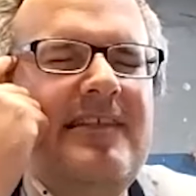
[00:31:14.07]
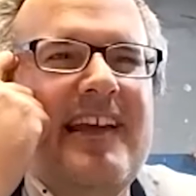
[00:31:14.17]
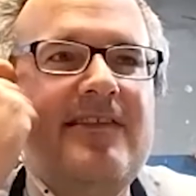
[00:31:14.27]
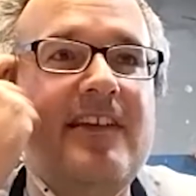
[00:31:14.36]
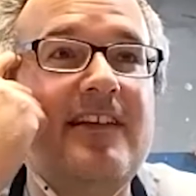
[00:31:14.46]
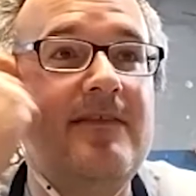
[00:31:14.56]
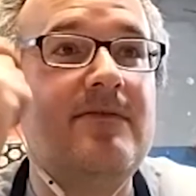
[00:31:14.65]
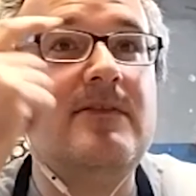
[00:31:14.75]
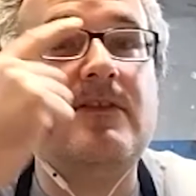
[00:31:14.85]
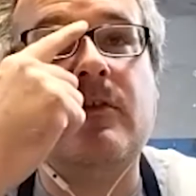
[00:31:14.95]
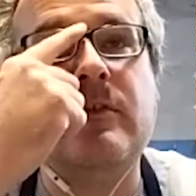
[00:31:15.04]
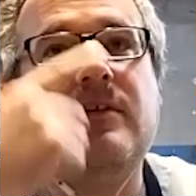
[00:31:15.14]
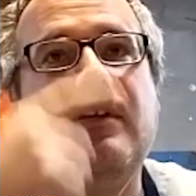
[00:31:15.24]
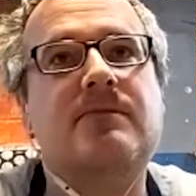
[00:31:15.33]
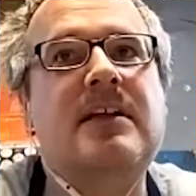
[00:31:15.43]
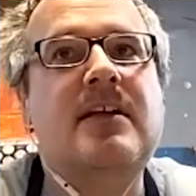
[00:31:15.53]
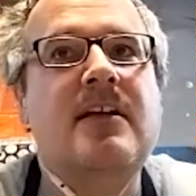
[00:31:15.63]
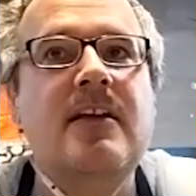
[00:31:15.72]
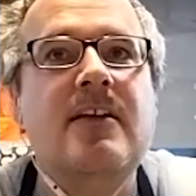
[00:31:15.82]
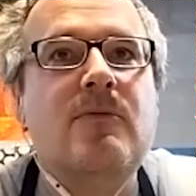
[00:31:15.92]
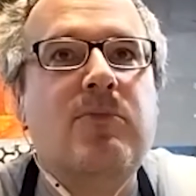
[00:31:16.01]
say is like, you know, you
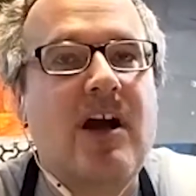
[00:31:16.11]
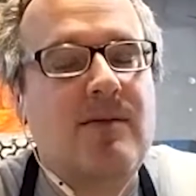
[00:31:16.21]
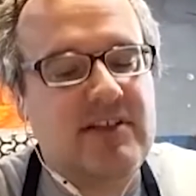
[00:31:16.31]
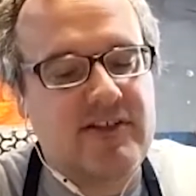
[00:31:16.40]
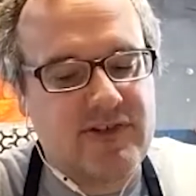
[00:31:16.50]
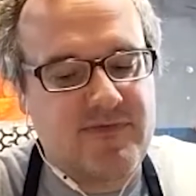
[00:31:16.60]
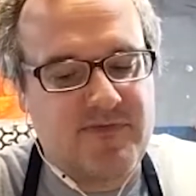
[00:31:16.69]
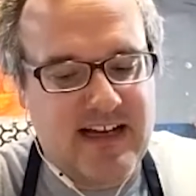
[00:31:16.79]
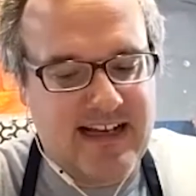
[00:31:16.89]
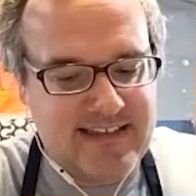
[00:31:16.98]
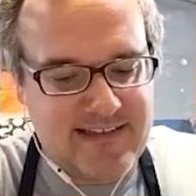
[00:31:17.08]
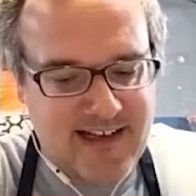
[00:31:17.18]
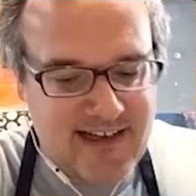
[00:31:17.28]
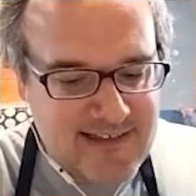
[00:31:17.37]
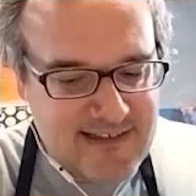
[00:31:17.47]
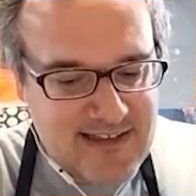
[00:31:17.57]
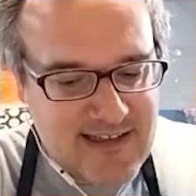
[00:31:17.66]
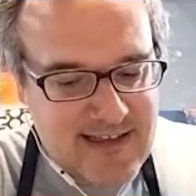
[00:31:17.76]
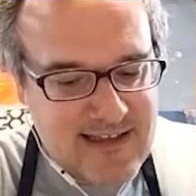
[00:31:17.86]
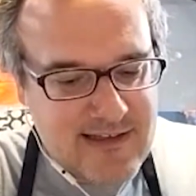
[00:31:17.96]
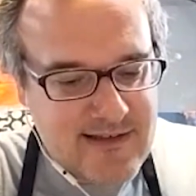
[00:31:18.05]
probably should find uh,
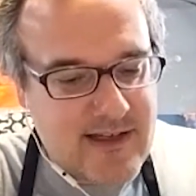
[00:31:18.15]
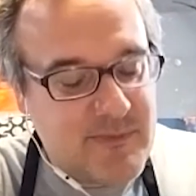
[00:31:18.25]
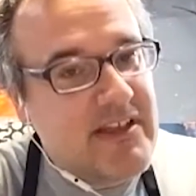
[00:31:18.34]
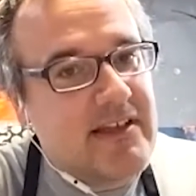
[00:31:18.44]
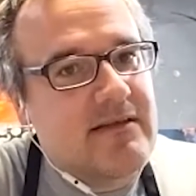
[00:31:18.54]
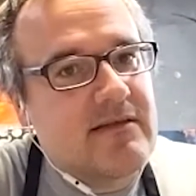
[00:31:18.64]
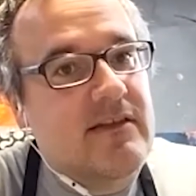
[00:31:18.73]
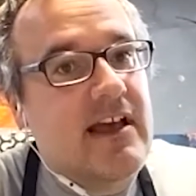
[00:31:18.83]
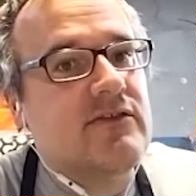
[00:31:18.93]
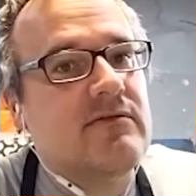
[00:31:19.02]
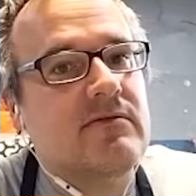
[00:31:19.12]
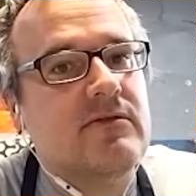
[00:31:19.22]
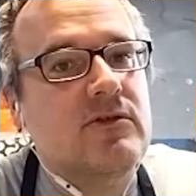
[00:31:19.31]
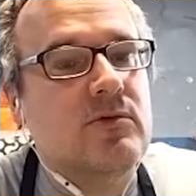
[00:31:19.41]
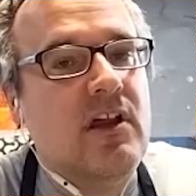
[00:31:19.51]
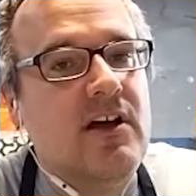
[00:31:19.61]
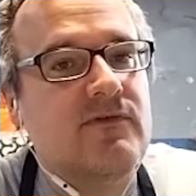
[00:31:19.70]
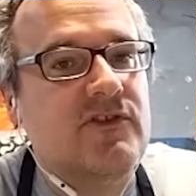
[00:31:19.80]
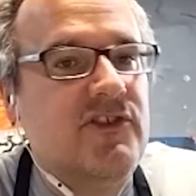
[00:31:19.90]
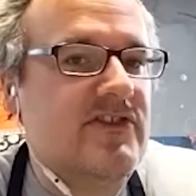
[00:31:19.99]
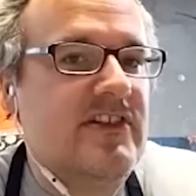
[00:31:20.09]
something that you love
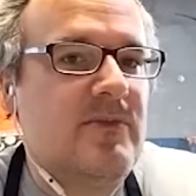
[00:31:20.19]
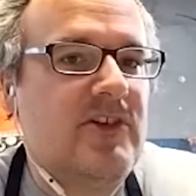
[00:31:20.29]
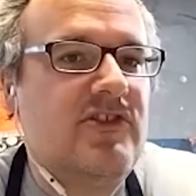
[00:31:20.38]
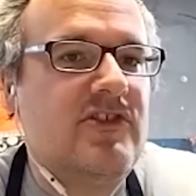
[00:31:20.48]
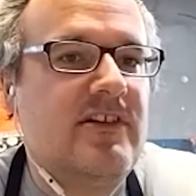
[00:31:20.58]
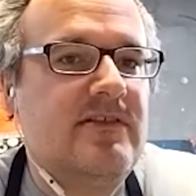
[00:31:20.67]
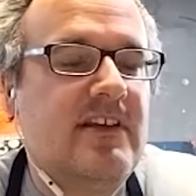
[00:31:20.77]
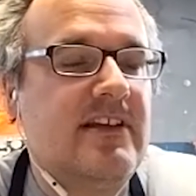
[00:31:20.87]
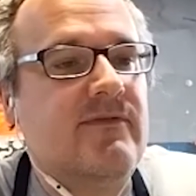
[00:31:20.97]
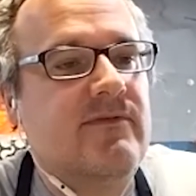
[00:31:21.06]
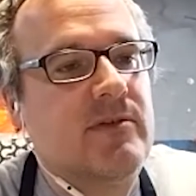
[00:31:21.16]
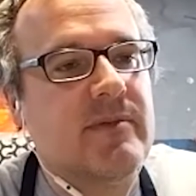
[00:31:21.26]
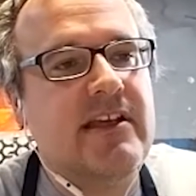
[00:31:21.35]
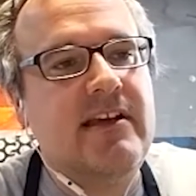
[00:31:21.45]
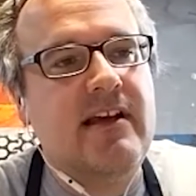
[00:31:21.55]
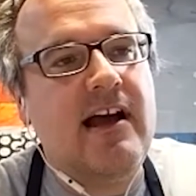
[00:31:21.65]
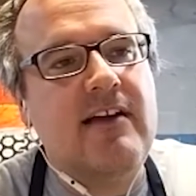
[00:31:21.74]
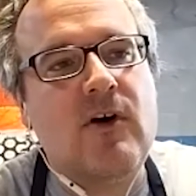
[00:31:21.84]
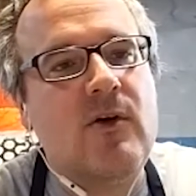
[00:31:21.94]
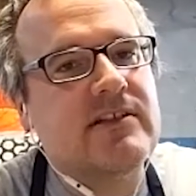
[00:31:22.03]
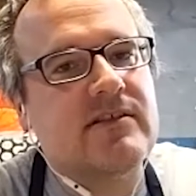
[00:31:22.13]
just as much as art. Like for me, I've
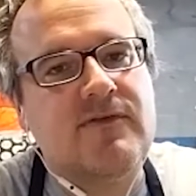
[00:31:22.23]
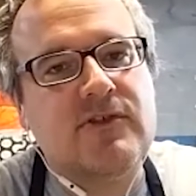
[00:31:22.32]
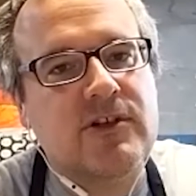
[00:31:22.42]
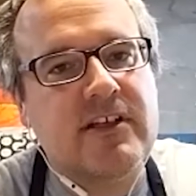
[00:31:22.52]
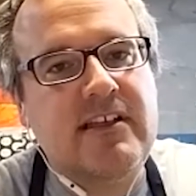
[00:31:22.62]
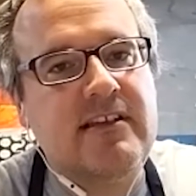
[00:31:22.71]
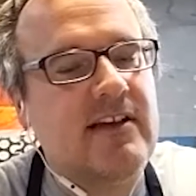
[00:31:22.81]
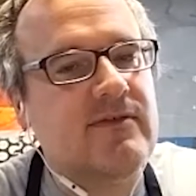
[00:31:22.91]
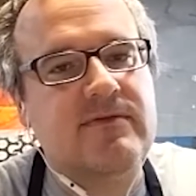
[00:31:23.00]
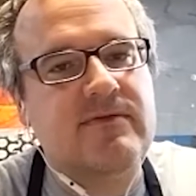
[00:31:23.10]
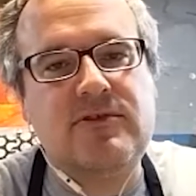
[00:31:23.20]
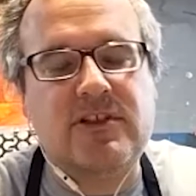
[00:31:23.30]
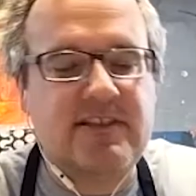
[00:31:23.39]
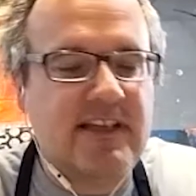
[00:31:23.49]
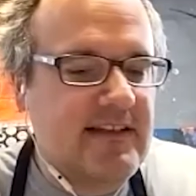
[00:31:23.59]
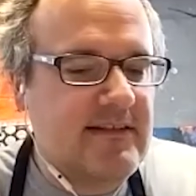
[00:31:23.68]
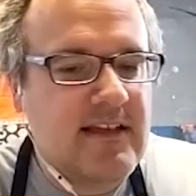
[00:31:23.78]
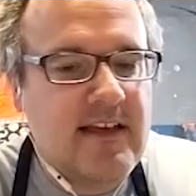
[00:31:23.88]
always loved cooking. I've cooked at,